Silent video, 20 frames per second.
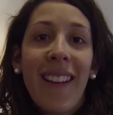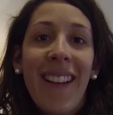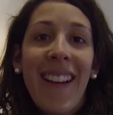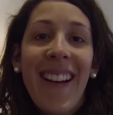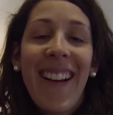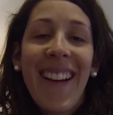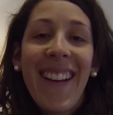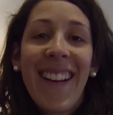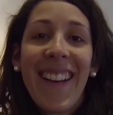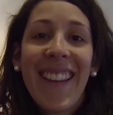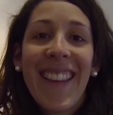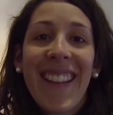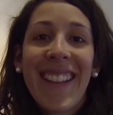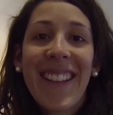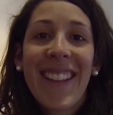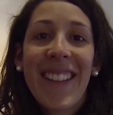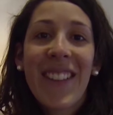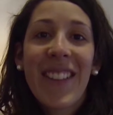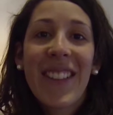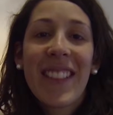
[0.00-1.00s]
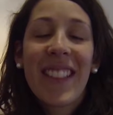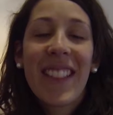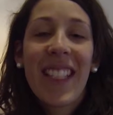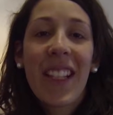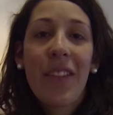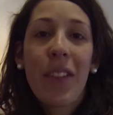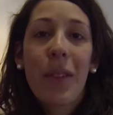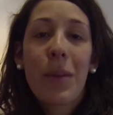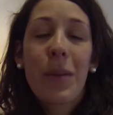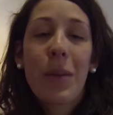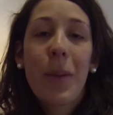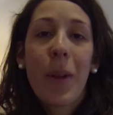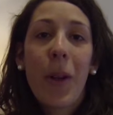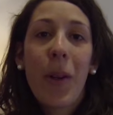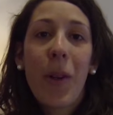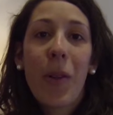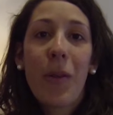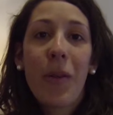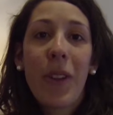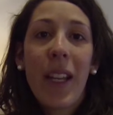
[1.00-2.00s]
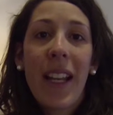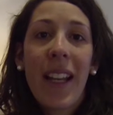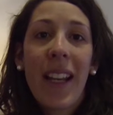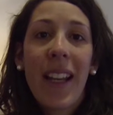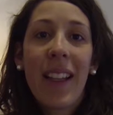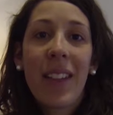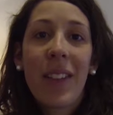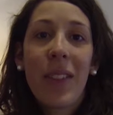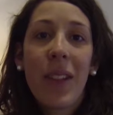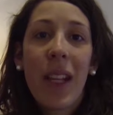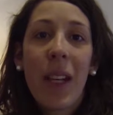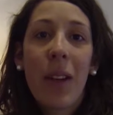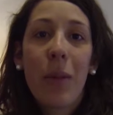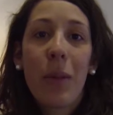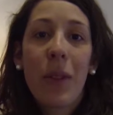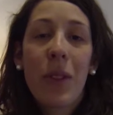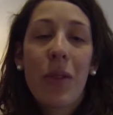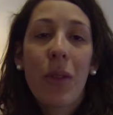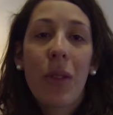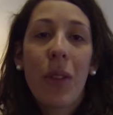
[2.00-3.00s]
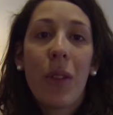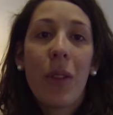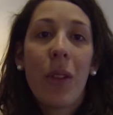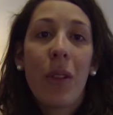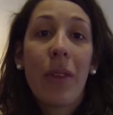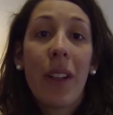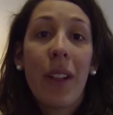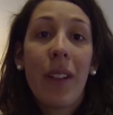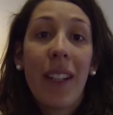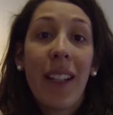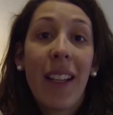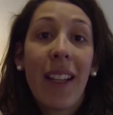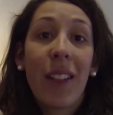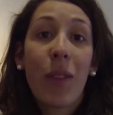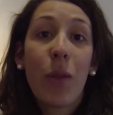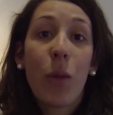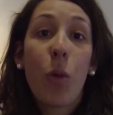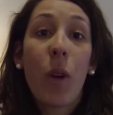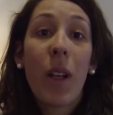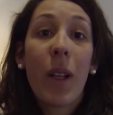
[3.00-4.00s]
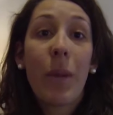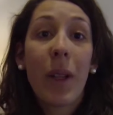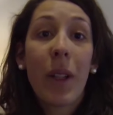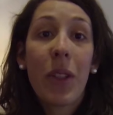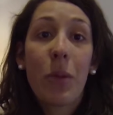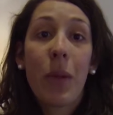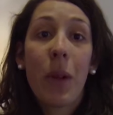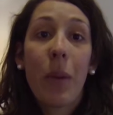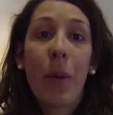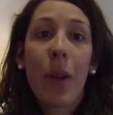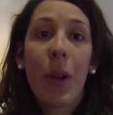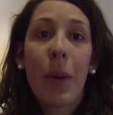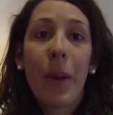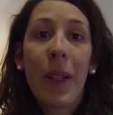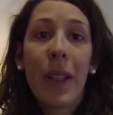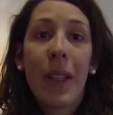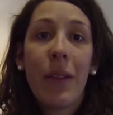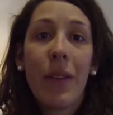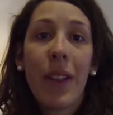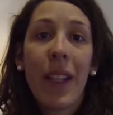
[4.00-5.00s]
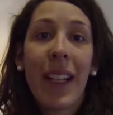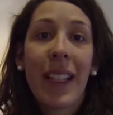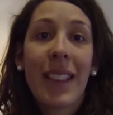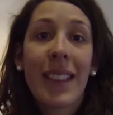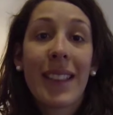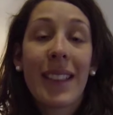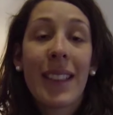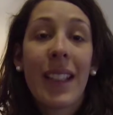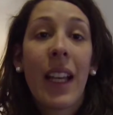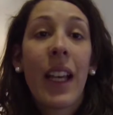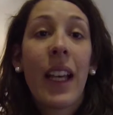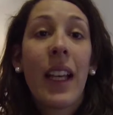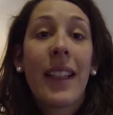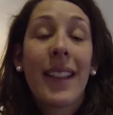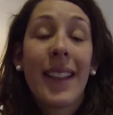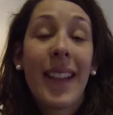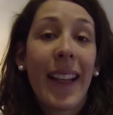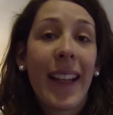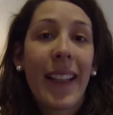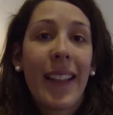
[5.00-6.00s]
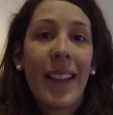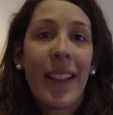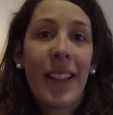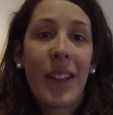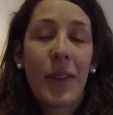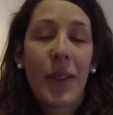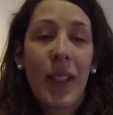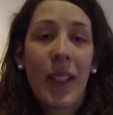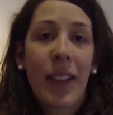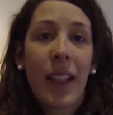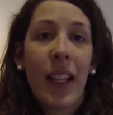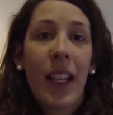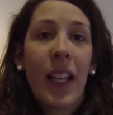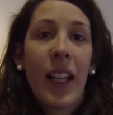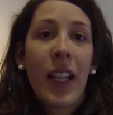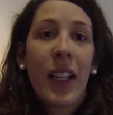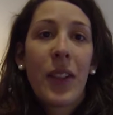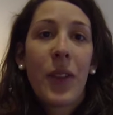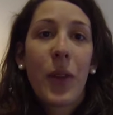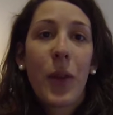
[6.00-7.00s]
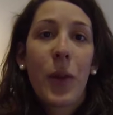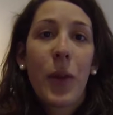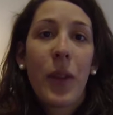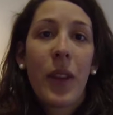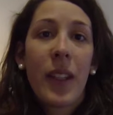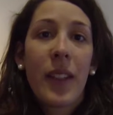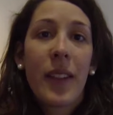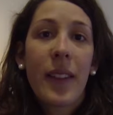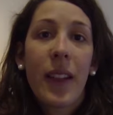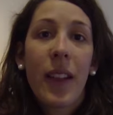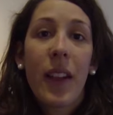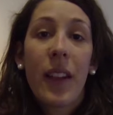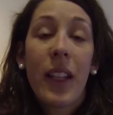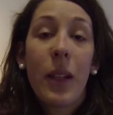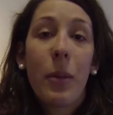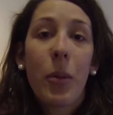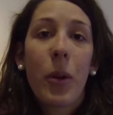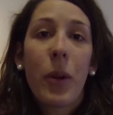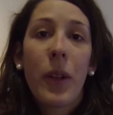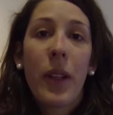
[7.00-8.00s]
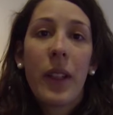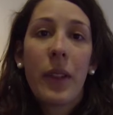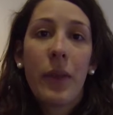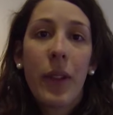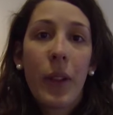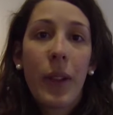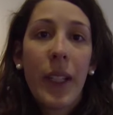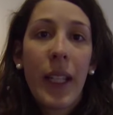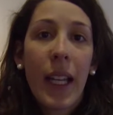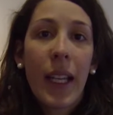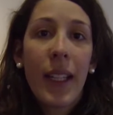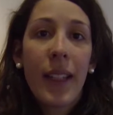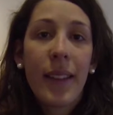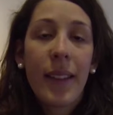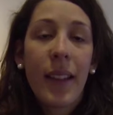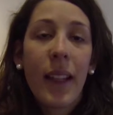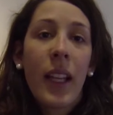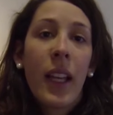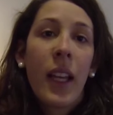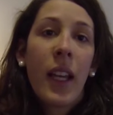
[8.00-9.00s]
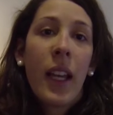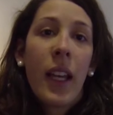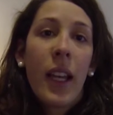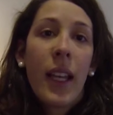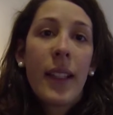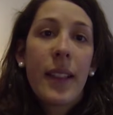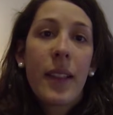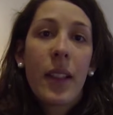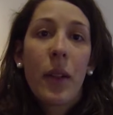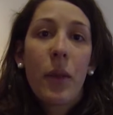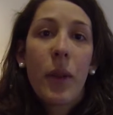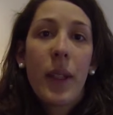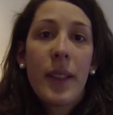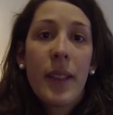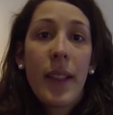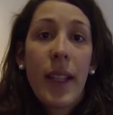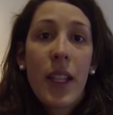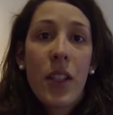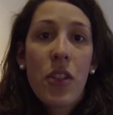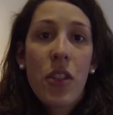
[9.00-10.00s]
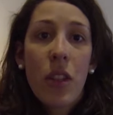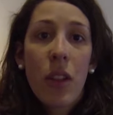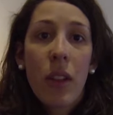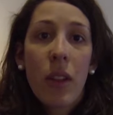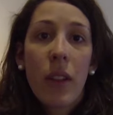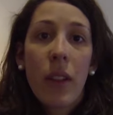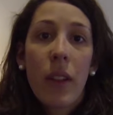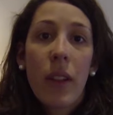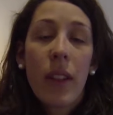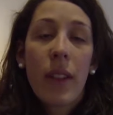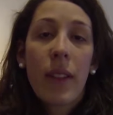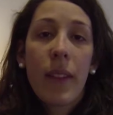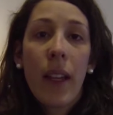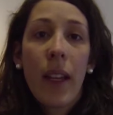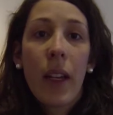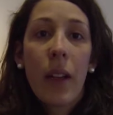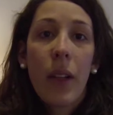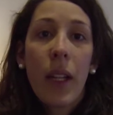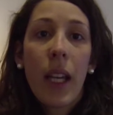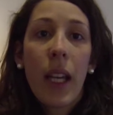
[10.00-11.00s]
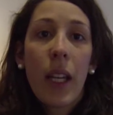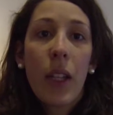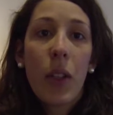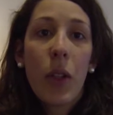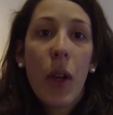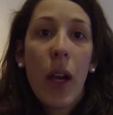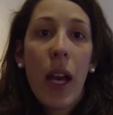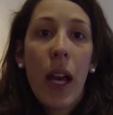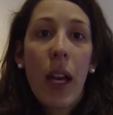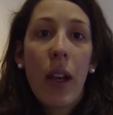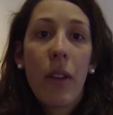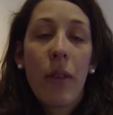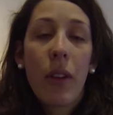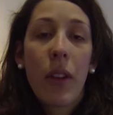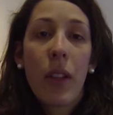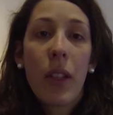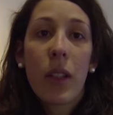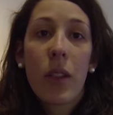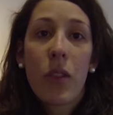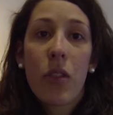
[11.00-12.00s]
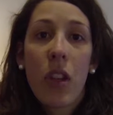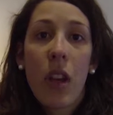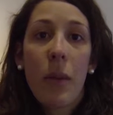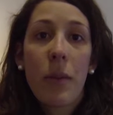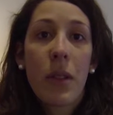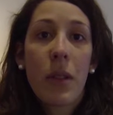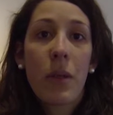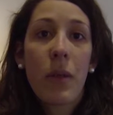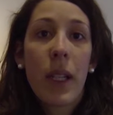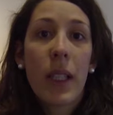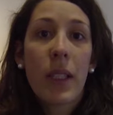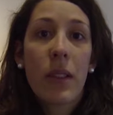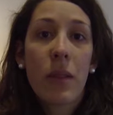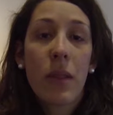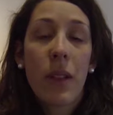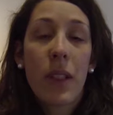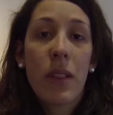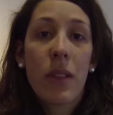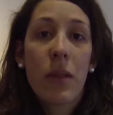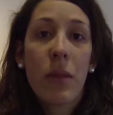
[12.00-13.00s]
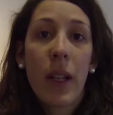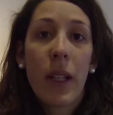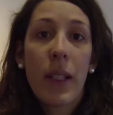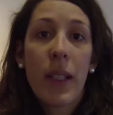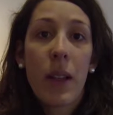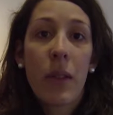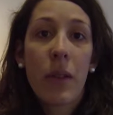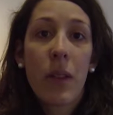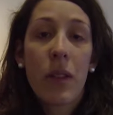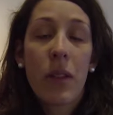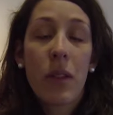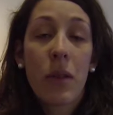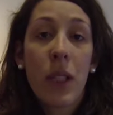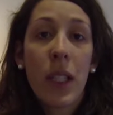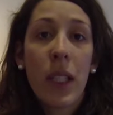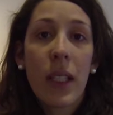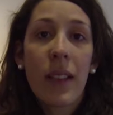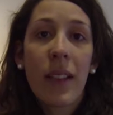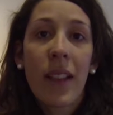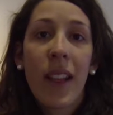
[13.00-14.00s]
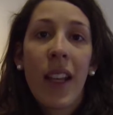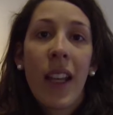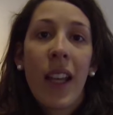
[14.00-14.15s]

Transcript: Hi, this is Christina from Spotahome Vienna, and today I will be showing you a very nice one-bedroom apartment in Vienna's second district. So this neighborhood is very nice. It's a residential in this area. You have little shops and restaurants right down the street.